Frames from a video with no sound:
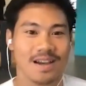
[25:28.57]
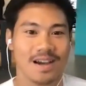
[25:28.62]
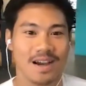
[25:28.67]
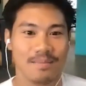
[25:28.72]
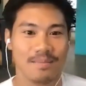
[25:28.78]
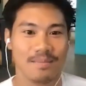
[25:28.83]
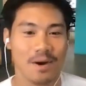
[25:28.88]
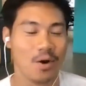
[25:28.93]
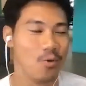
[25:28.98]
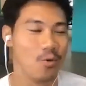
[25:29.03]

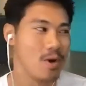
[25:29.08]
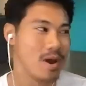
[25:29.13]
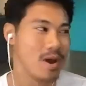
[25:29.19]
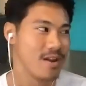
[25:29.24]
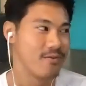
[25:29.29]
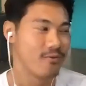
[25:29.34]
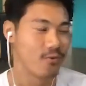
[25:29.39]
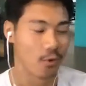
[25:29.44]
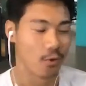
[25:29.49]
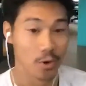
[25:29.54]
Um, a
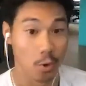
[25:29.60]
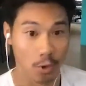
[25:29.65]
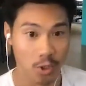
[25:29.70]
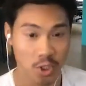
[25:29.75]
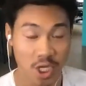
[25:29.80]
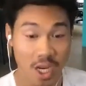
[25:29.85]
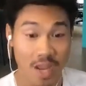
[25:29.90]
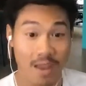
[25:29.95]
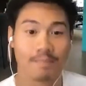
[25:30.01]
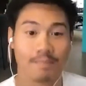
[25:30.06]
way for your
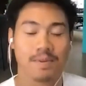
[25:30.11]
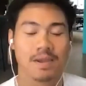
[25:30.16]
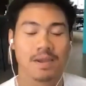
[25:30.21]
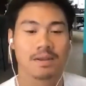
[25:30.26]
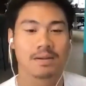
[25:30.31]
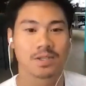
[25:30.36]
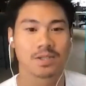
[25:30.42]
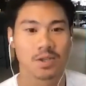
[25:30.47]
champion.